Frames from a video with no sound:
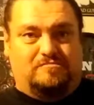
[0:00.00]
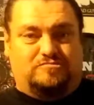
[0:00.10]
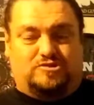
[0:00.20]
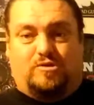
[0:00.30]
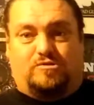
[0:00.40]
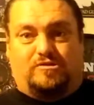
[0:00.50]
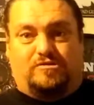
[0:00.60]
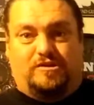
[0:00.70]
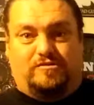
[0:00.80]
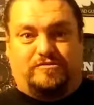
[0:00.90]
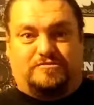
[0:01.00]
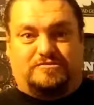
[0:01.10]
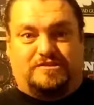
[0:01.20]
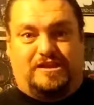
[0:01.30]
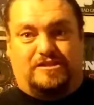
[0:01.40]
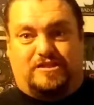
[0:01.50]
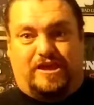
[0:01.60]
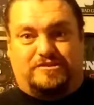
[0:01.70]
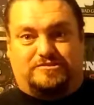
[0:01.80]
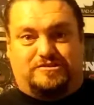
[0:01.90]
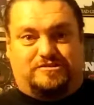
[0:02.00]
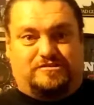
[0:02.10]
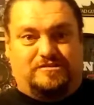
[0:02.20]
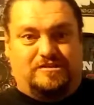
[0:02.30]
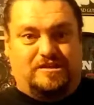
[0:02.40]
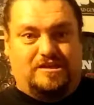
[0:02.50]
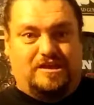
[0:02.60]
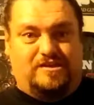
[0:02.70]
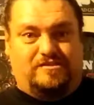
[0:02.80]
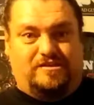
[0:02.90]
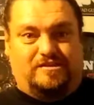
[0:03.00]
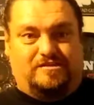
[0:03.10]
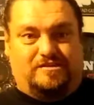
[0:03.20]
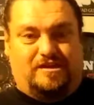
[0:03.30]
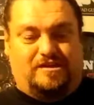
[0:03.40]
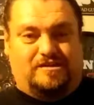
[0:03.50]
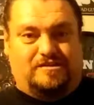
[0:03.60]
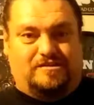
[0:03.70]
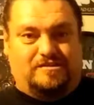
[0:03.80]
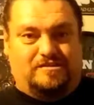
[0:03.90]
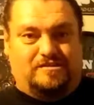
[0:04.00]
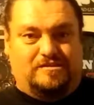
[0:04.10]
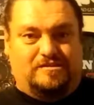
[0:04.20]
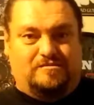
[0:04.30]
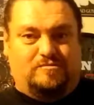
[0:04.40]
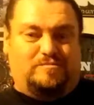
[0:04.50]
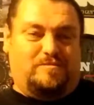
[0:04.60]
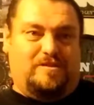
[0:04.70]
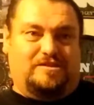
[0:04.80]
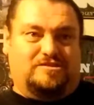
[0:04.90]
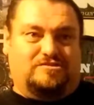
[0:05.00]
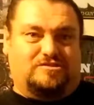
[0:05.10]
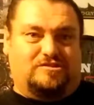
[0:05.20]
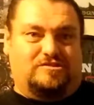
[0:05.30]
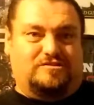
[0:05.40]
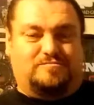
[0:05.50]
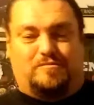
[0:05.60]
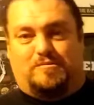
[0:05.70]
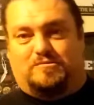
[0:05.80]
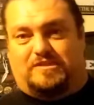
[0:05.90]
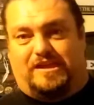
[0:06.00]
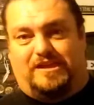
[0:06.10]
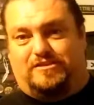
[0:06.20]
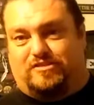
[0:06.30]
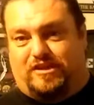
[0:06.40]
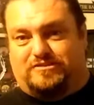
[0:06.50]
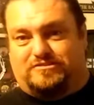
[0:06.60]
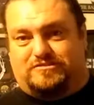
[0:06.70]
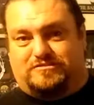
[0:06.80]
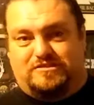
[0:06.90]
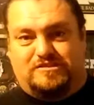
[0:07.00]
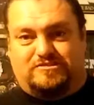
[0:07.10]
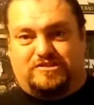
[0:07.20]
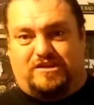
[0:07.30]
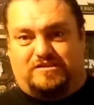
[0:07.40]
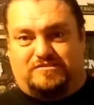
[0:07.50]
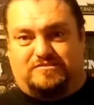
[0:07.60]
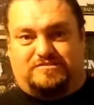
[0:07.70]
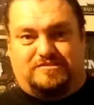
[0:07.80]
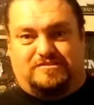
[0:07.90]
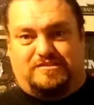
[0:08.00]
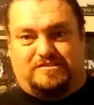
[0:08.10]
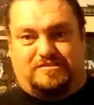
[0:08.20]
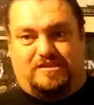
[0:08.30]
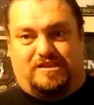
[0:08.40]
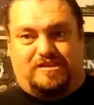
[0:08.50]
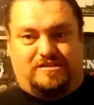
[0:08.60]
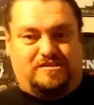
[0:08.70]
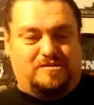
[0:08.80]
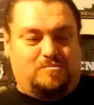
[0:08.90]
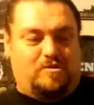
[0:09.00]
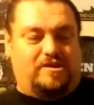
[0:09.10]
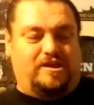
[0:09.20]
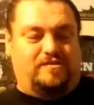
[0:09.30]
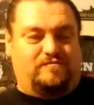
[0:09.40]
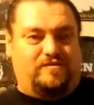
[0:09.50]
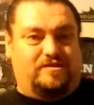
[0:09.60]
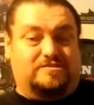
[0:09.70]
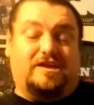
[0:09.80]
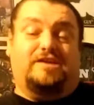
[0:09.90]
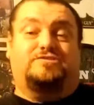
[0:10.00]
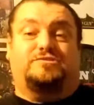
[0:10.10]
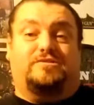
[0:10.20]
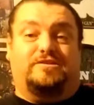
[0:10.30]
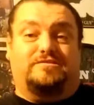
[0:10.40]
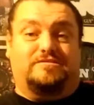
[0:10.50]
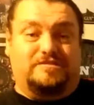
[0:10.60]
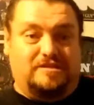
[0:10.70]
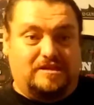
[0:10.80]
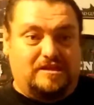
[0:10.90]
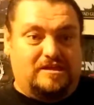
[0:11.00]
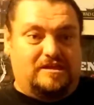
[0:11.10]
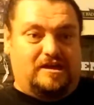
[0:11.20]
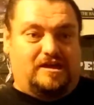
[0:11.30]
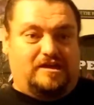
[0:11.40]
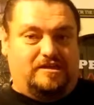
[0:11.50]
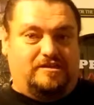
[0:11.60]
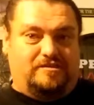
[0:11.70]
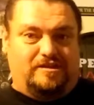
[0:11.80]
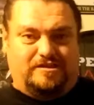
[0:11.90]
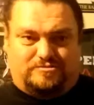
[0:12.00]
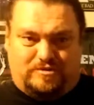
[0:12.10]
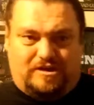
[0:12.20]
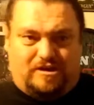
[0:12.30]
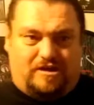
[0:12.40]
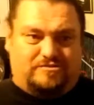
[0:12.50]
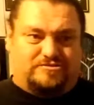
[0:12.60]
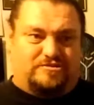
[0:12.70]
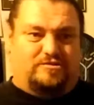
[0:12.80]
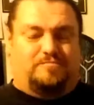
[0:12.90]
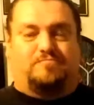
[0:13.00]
Joker. There's Heath Ledger, and then he's probably like the third. It probably goes like Heath Ledger, Jack Nicholson, and then Joaquin Phoenix. I enjoyed it. It is rated R, so you